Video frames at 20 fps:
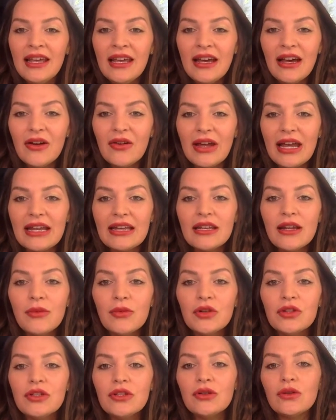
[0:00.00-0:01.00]
Okay,
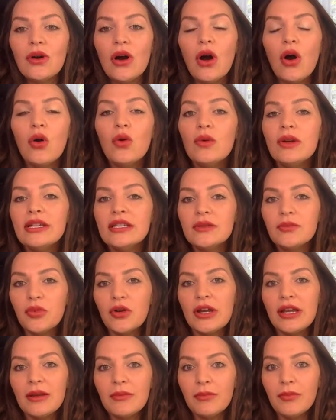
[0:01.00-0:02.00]
number 2, always
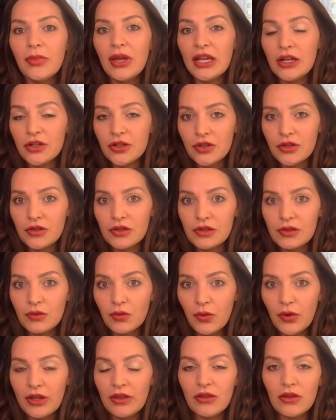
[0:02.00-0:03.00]
bring pictures
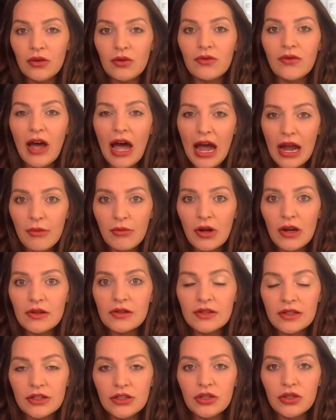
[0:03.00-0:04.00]
with you of eyebrows
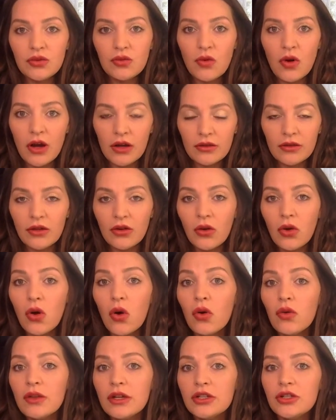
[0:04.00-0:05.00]
that you want, the
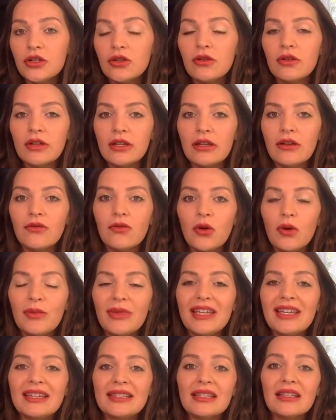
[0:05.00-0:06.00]
goal that you're looking for,
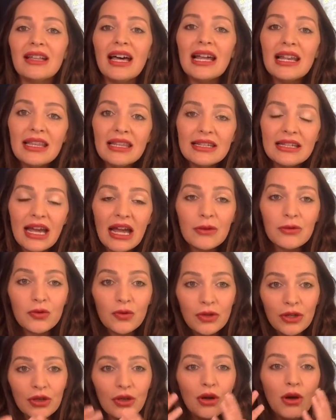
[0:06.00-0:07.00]
because a lot of the times
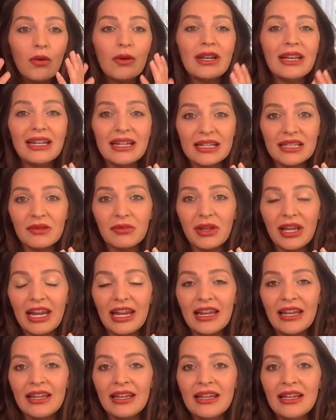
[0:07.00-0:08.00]
when you go in and explain
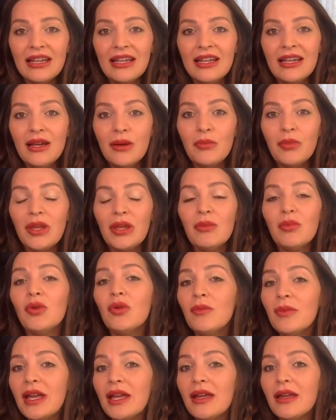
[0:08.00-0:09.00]
it, people
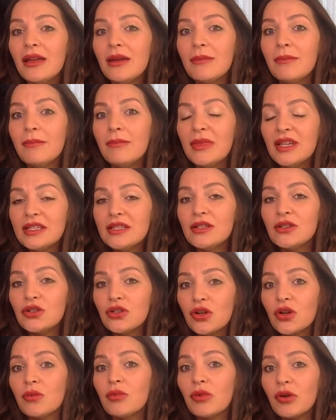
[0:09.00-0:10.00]
may
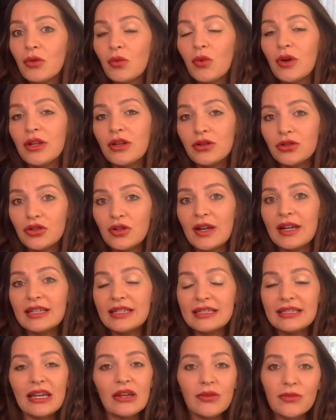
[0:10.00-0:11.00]
misinterpret what you're trying to
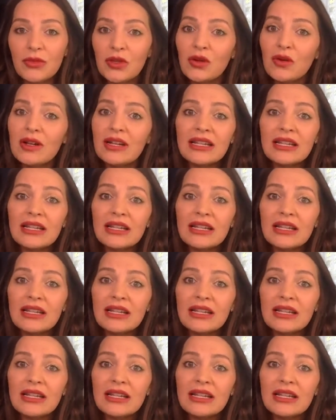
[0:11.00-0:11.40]
tell them. You can